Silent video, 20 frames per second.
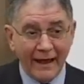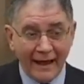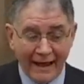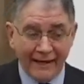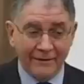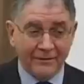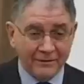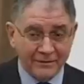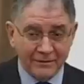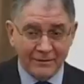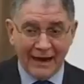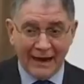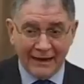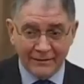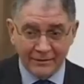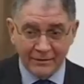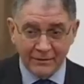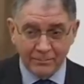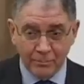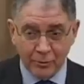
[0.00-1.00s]
and
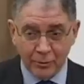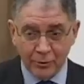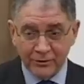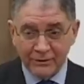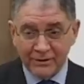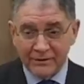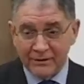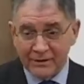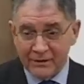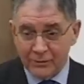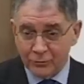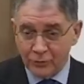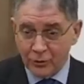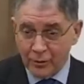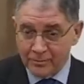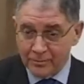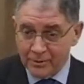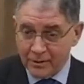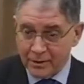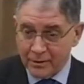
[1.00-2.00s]
other important
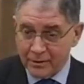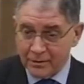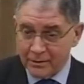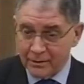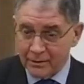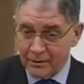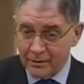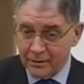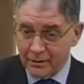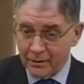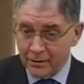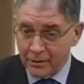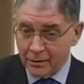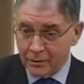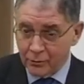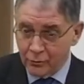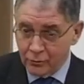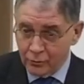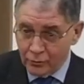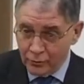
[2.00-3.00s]
neo-Thomist uh,
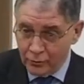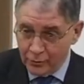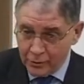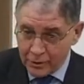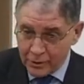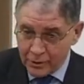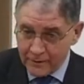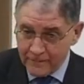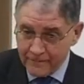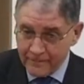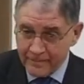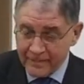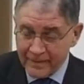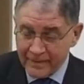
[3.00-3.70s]
schools.